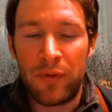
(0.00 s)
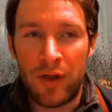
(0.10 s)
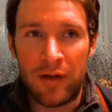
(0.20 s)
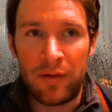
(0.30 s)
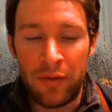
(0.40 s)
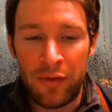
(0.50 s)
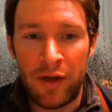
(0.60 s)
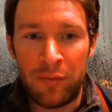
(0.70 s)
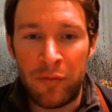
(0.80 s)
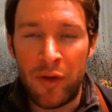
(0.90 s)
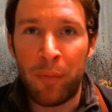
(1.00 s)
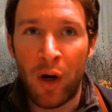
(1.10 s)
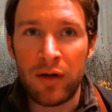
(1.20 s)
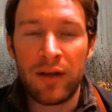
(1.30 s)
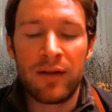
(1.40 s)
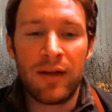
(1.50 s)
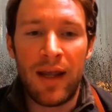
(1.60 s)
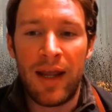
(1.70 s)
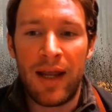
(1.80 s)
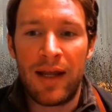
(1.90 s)
The bark
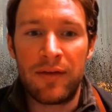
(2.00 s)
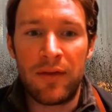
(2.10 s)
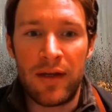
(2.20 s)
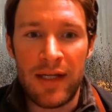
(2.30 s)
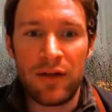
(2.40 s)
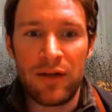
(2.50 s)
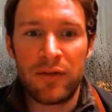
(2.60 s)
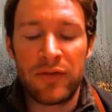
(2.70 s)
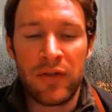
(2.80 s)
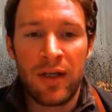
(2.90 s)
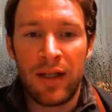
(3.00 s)
and the needles,